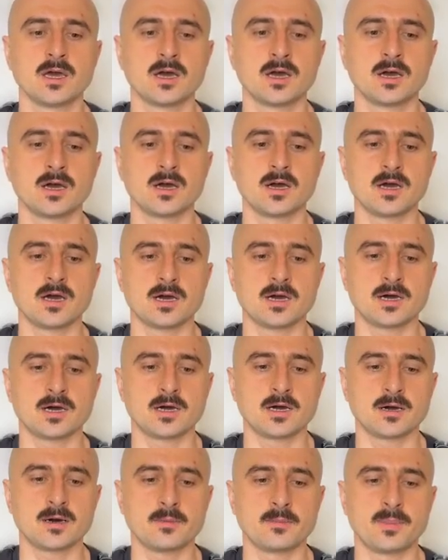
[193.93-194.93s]

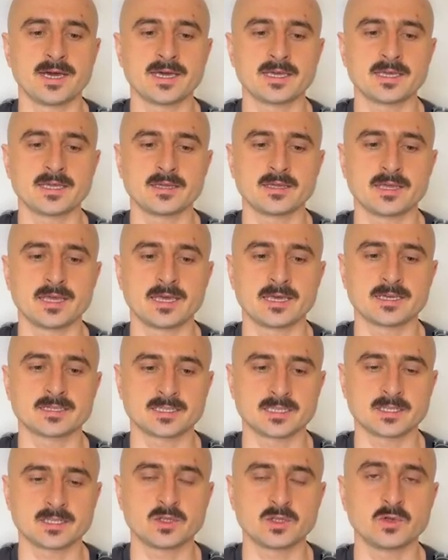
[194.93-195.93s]
by
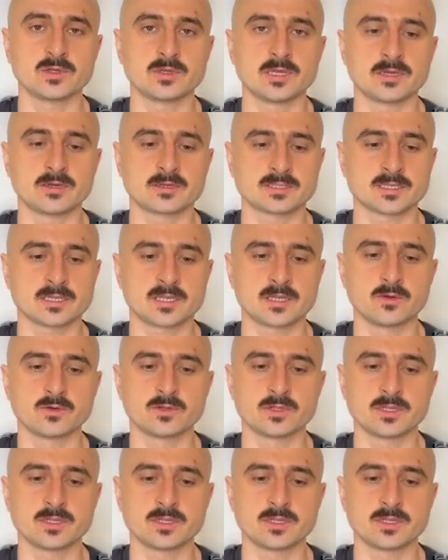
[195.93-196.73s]
executing